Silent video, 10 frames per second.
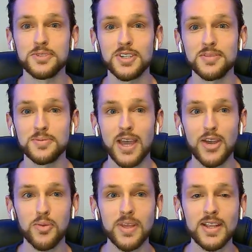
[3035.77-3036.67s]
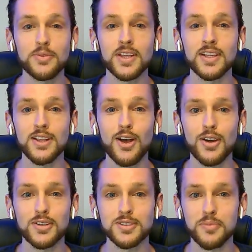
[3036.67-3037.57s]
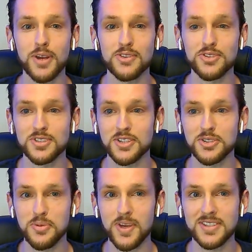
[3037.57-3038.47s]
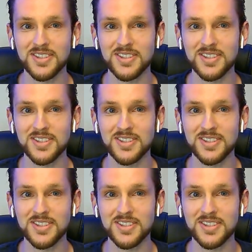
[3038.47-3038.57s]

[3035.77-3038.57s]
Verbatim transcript: jeez, yeah, you'll be lifting the logs and branches as your weights.